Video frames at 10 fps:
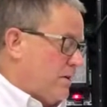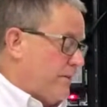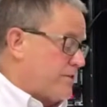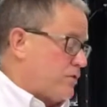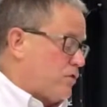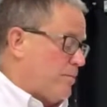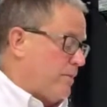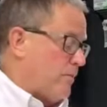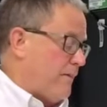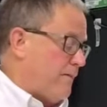This could be
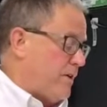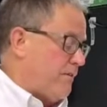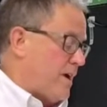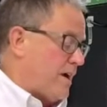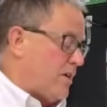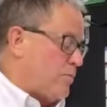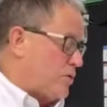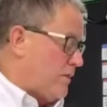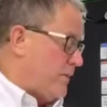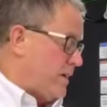great for your vacuums or
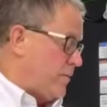your vending